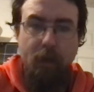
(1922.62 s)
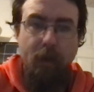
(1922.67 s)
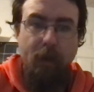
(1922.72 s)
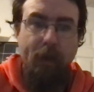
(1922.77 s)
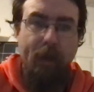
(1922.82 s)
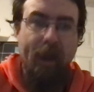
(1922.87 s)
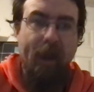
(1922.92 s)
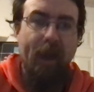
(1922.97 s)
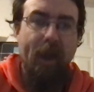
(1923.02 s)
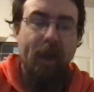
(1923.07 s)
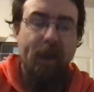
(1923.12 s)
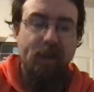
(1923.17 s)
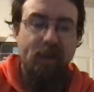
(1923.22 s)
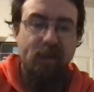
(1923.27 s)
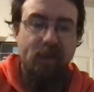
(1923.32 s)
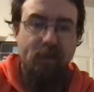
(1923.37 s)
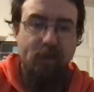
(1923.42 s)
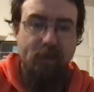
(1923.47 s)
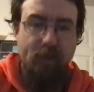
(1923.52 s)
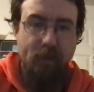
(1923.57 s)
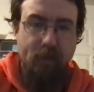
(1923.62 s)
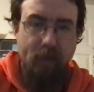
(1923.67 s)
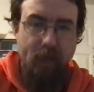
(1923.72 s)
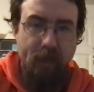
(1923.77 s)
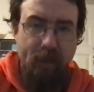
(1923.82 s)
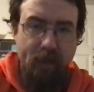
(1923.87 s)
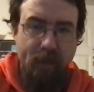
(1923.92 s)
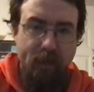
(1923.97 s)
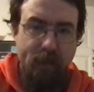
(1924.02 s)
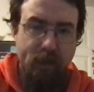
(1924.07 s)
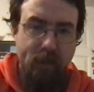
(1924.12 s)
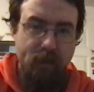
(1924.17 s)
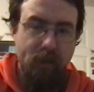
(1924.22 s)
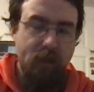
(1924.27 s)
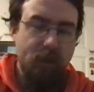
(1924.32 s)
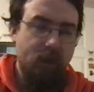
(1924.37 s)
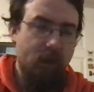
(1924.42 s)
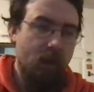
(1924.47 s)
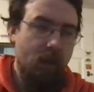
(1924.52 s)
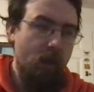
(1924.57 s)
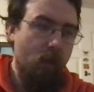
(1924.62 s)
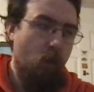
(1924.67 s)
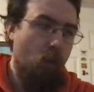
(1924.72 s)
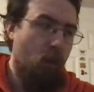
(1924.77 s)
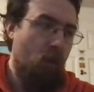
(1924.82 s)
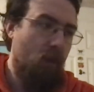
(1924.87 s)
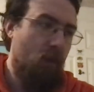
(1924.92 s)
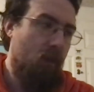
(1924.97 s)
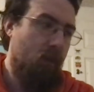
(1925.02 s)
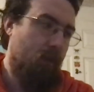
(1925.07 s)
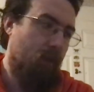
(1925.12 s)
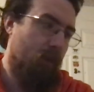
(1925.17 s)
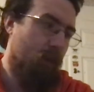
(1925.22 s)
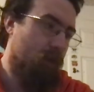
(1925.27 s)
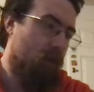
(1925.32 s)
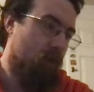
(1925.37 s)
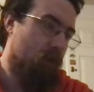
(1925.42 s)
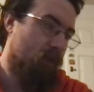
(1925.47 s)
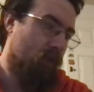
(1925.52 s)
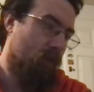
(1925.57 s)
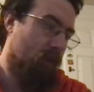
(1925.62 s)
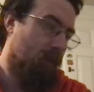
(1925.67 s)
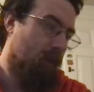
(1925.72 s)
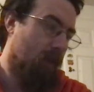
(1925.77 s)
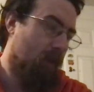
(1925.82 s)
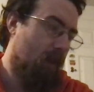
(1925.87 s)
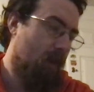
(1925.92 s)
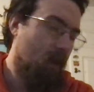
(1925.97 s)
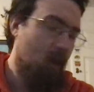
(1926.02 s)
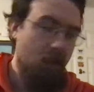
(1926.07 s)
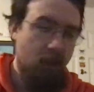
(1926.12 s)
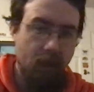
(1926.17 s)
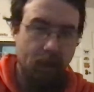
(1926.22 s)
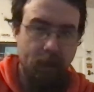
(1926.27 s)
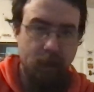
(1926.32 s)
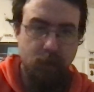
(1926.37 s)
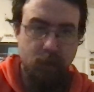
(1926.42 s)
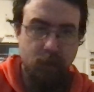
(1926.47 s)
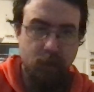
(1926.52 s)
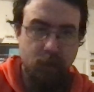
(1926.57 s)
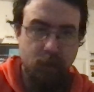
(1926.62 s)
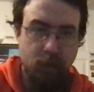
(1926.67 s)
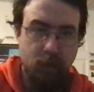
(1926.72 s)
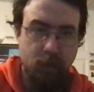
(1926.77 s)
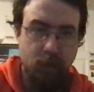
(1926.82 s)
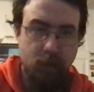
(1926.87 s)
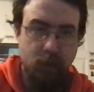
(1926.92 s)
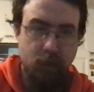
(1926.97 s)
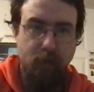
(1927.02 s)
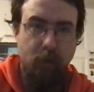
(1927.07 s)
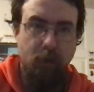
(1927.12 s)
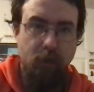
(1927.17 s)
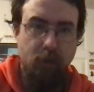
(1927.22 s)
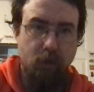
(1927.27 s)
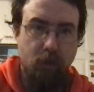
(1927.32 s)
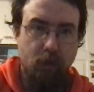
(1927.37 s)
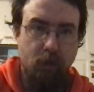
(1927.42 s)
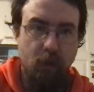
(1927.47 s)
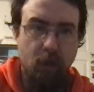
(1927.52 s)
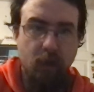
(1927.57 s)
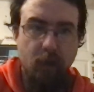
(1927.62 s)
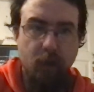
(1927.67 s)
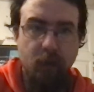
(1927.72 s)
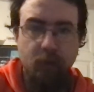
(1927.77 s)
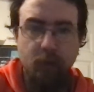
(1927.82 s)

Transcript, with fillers: I think this is a day one purchase for me, as especially